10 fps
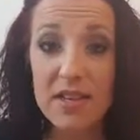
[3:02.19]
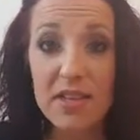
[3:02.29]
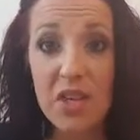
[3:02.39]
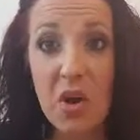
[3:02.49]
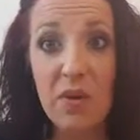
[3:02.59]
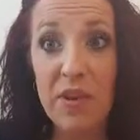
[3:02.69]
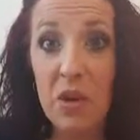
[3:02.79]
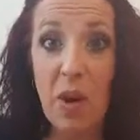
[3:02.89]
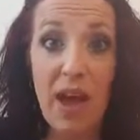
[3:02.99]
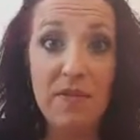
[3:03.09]
So if you
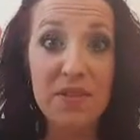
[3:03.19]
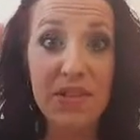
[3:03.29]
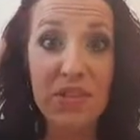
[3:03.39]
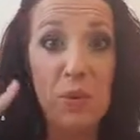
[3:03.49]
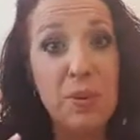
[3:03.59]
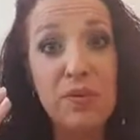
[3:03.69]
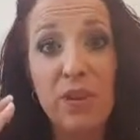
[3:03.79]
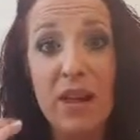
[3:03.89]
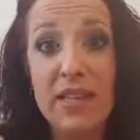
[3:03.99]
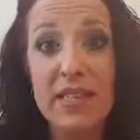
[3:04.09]
don't have super
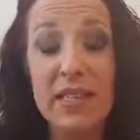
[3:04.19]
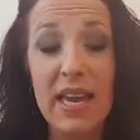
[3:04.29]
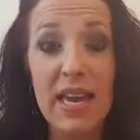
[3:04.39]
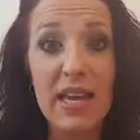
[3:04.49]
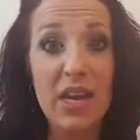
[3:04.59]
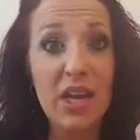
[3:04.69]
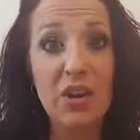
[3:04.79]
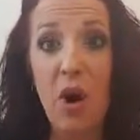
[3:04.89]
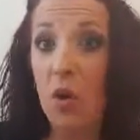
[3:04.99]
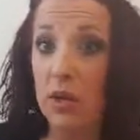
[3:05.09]
flawed skin,
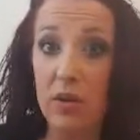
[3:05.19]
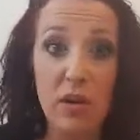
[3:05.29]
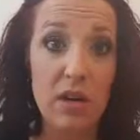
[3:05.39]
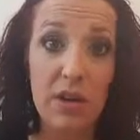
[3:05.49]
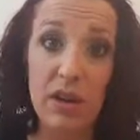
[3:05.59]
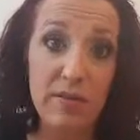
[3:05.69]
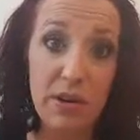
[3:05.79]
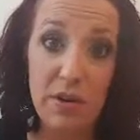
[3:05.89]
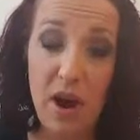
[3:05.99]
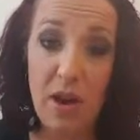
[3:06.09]
you're only to need a
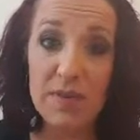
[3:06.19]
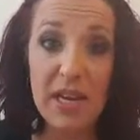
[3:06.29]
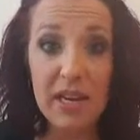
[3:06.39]
few drops.